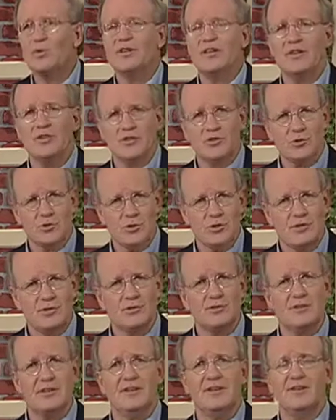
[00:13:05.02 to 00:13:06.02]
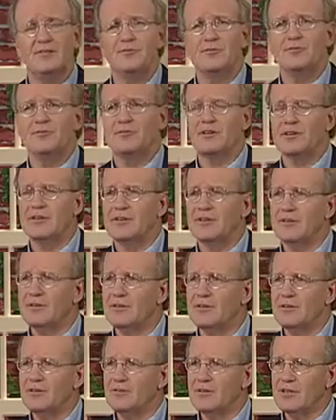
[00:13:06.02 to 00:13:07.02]
industries of
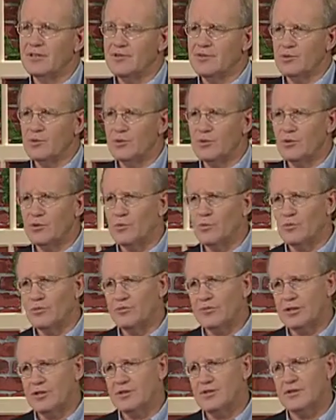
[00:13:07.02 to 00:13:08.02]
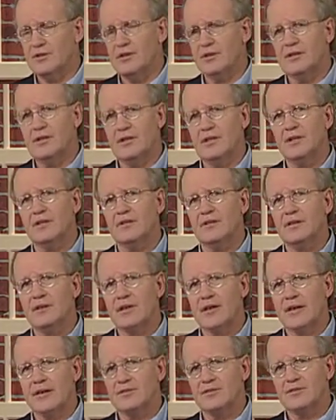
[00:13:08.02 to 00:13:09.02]
the historical profession, I think, in the
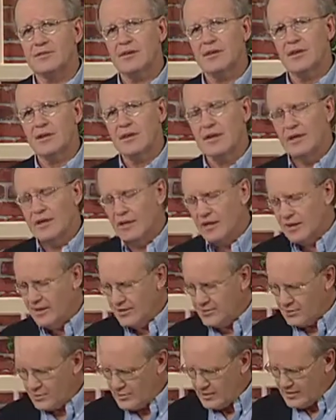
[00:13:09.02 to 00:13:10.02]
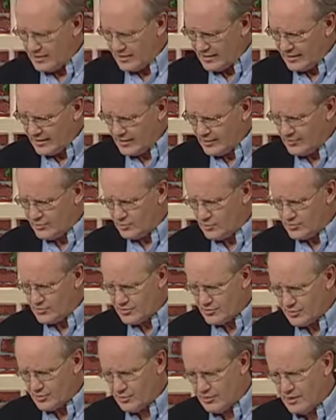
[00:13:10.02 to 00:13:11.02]
last 3 decades or
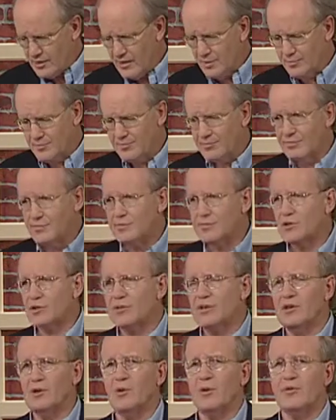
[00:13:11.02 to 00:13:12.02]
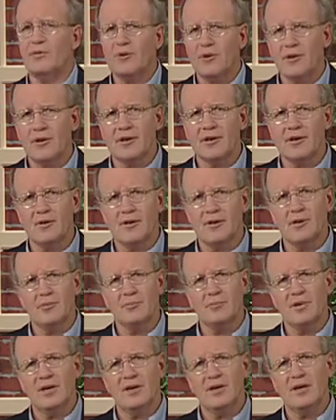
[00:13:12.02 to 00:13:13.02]
so. I'm certainly no authority on it,
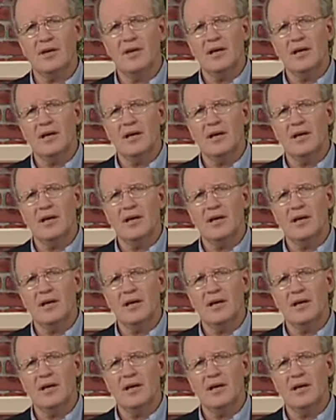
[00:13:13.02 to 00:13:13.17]
but